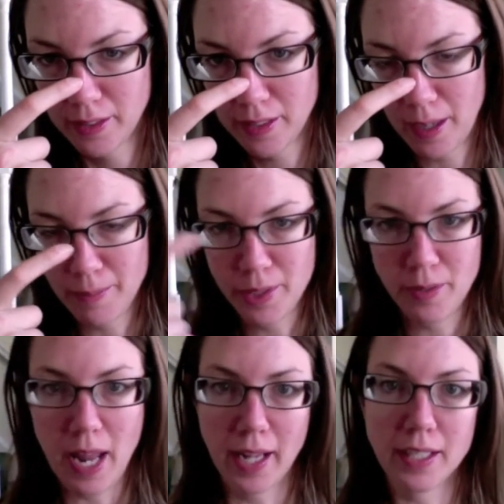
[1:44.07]
come to
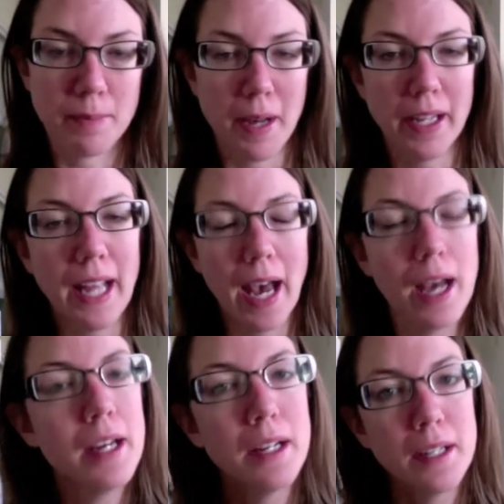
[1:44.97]
next, but yeah.
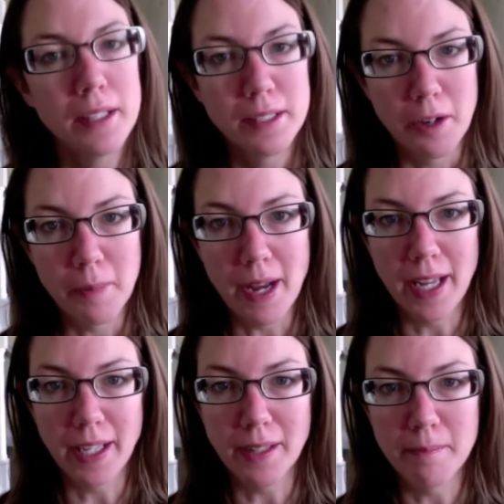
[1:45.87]
So
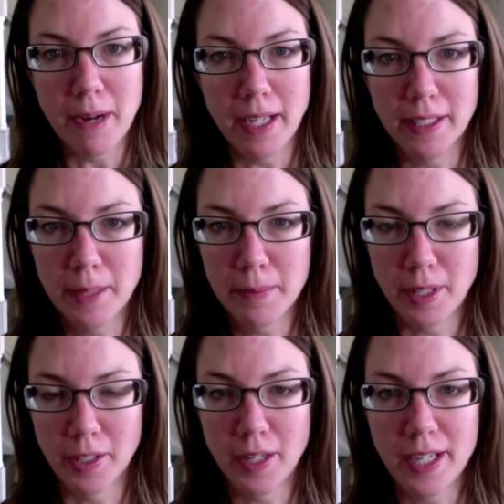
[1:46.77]
my lips
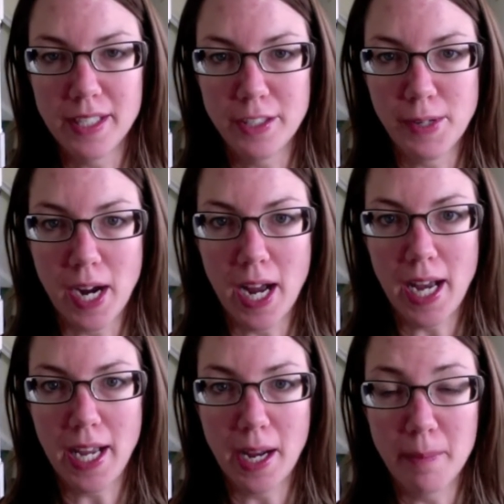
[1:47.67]
are crazy
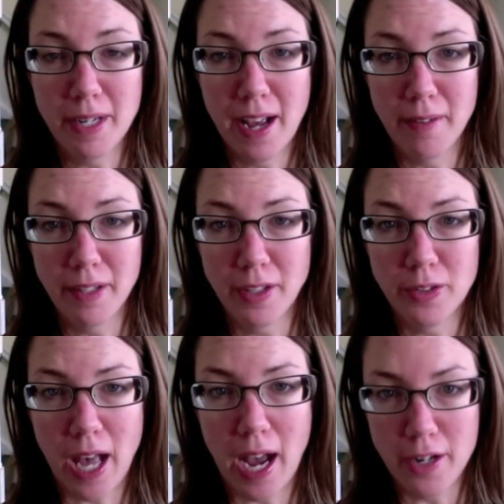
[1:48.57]
dry. I've been having to
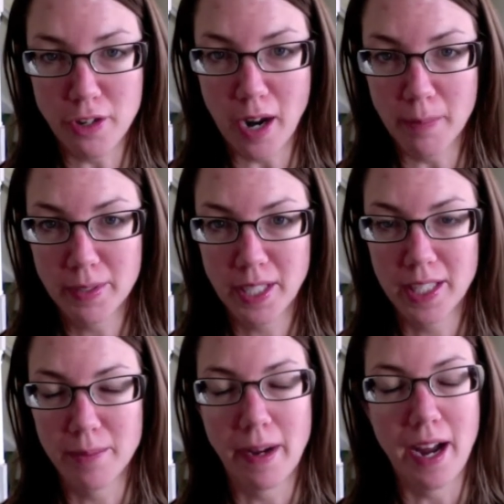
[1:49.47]
use eye drops
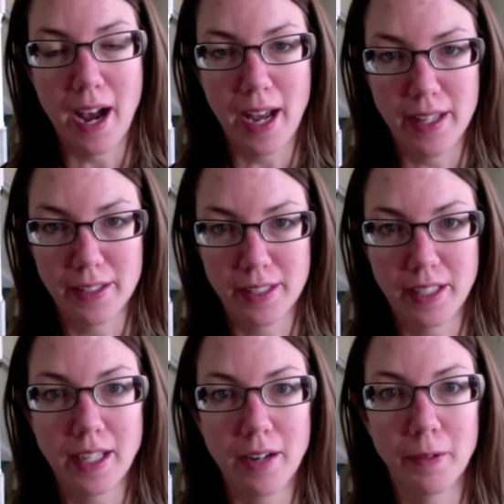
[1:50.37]
because my eyes
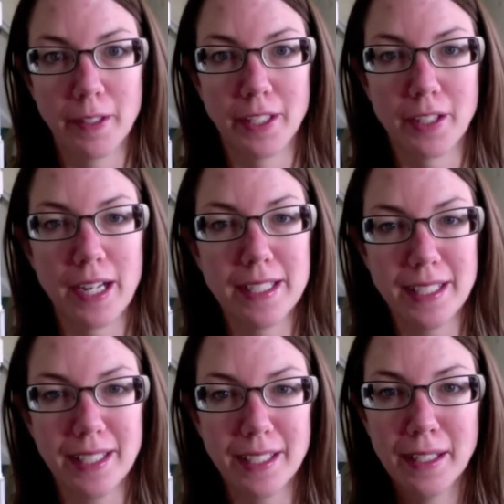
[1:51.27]
get really
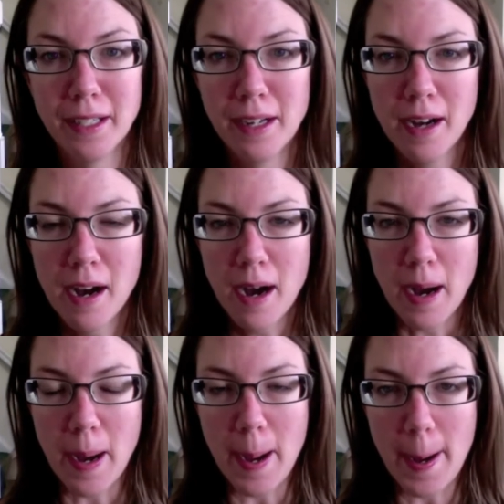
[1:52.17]
crazy.
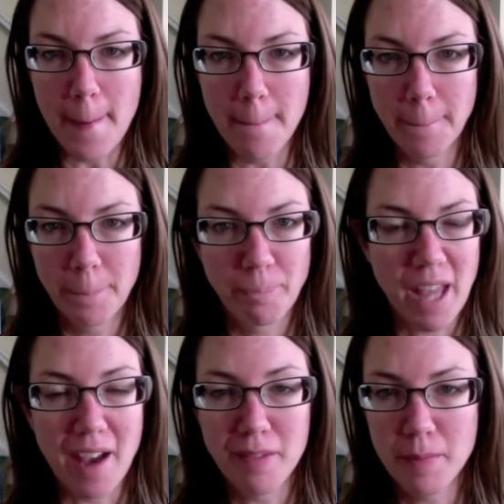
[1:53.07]
Haven't
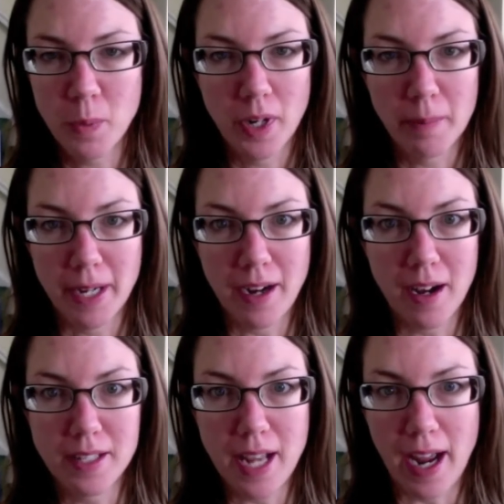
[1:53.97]
been wearing my
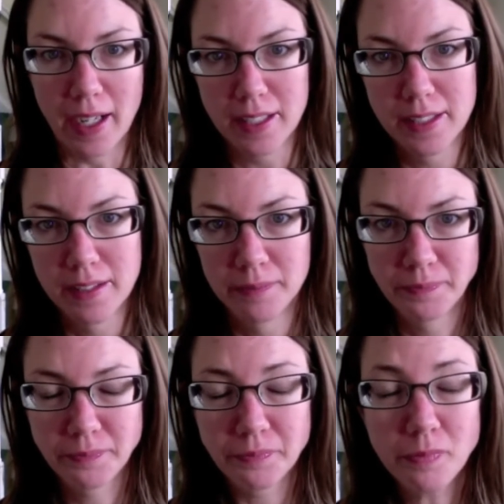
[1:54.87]
contacts,
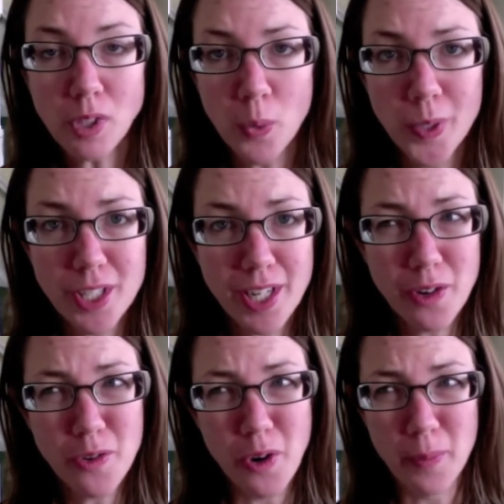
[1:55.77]
which I
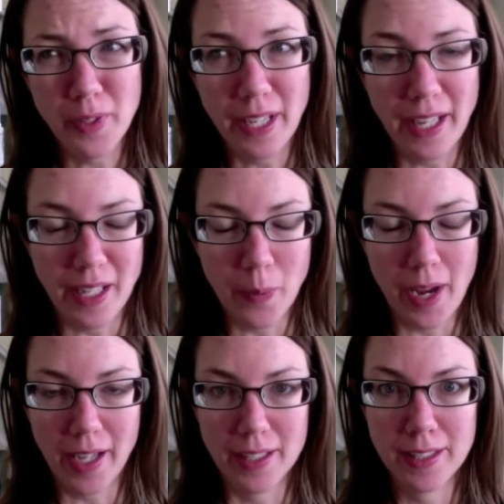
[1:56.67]
don't normally
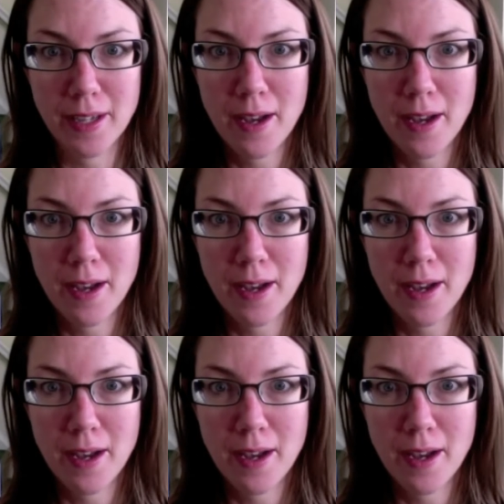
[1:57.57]
anyways,